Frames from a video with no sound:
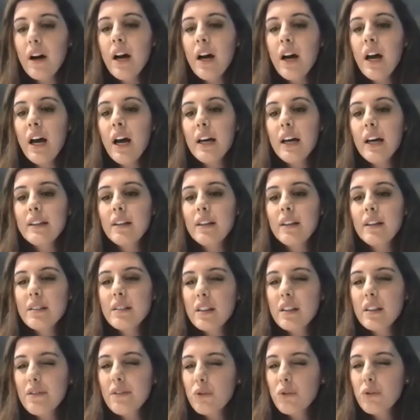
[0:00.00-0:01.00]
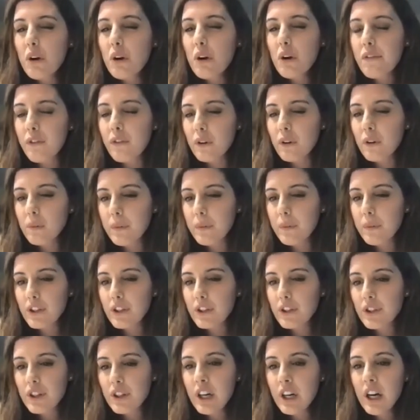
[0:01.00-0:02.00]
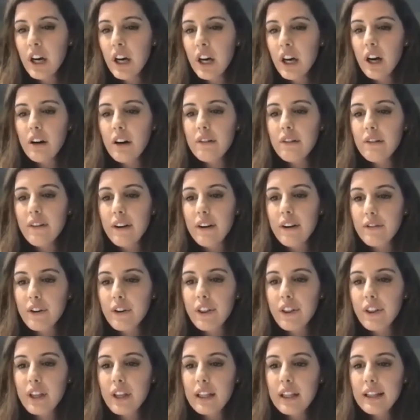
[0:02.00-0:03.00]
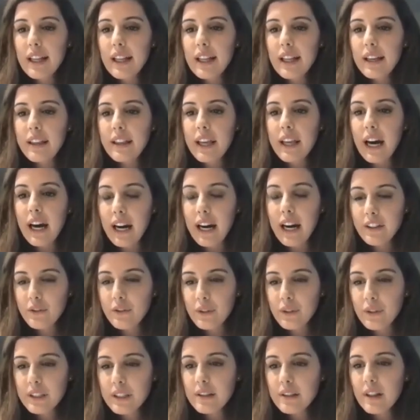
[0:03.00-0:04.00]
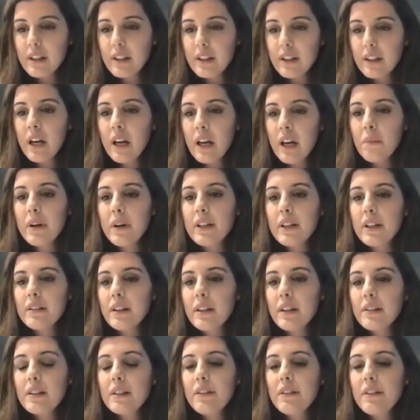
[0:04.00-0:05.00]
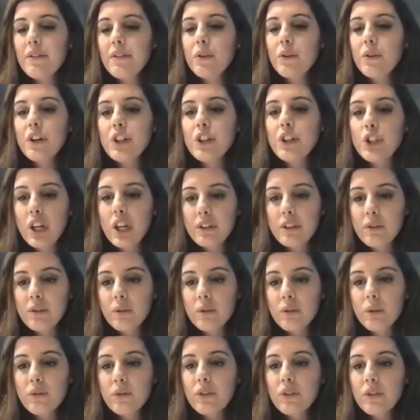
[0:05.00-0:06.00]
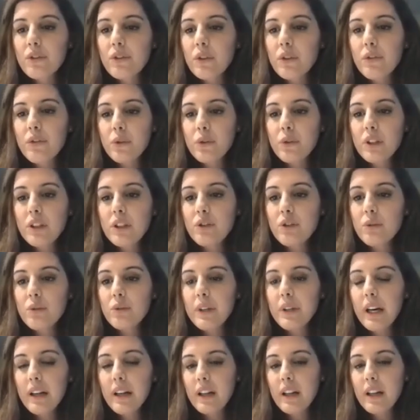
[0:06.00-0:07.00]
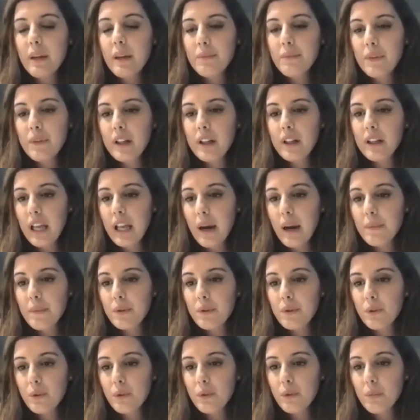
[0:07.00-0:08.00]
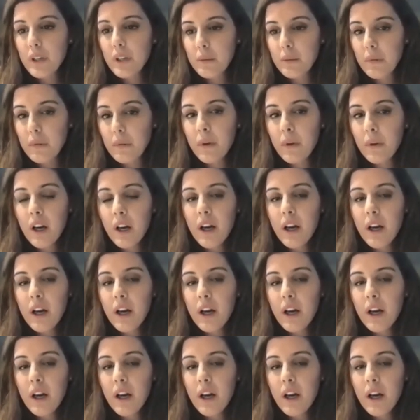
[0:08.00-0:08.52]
It doesn't give you a full picture of everything like the eye trace does, but it does give you a general overview if you need to be at the absolute minimum.